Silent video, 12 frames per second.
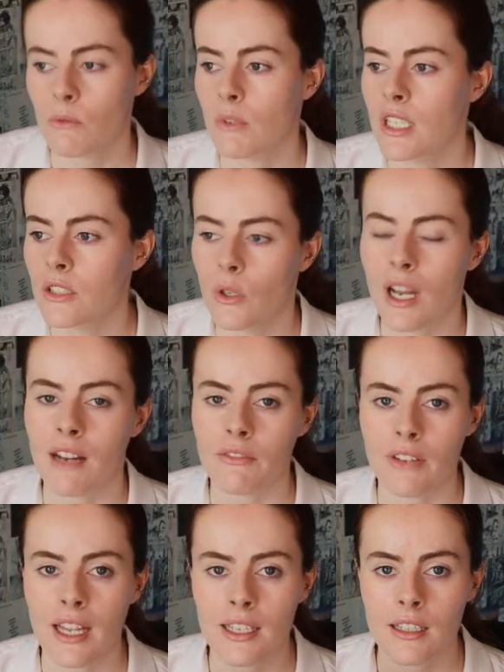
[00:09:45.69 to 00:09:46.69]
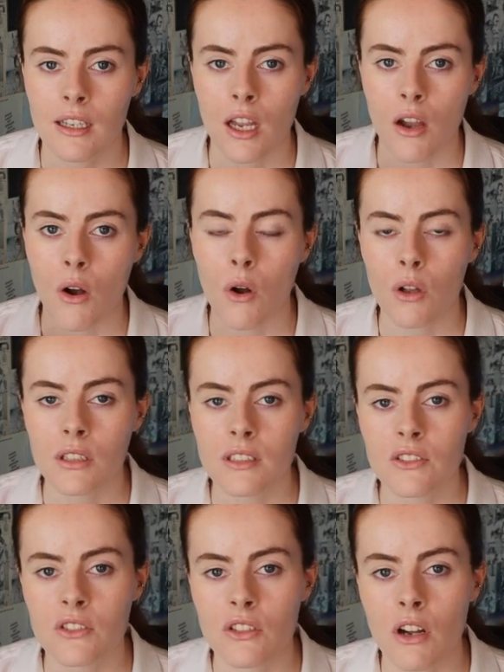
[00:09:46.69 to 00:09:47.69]
where you have like all the
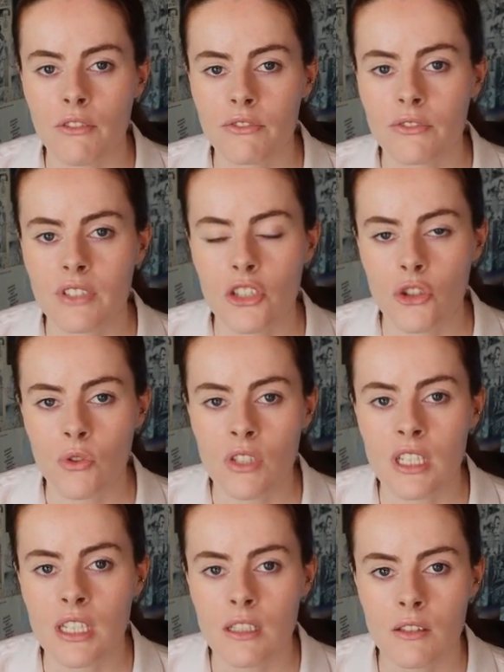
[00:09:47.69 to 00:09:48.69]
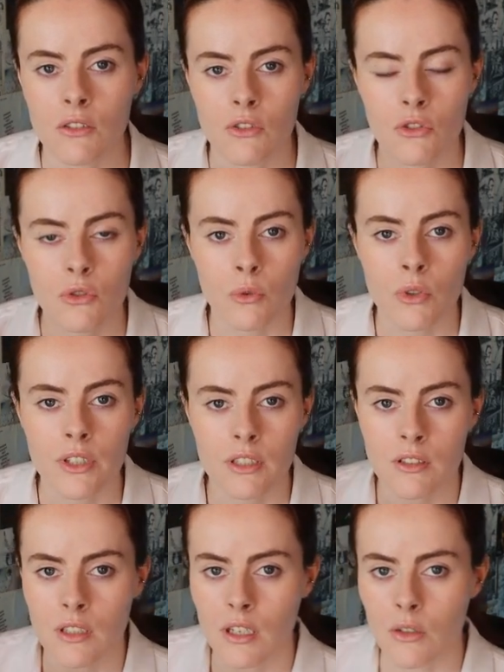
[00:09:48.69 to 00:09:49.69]
stuff that you need stored
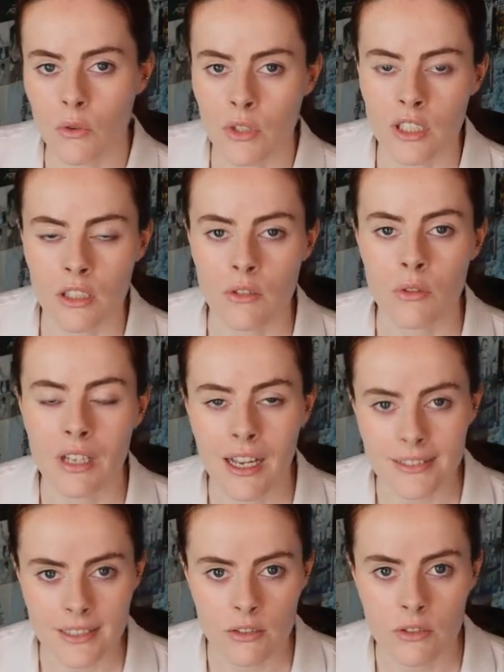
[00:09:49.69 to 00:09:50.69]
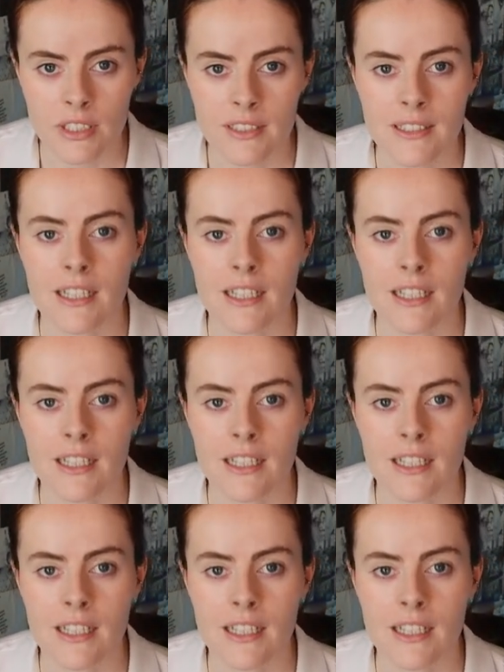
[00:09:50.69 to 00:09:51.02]
according to categories,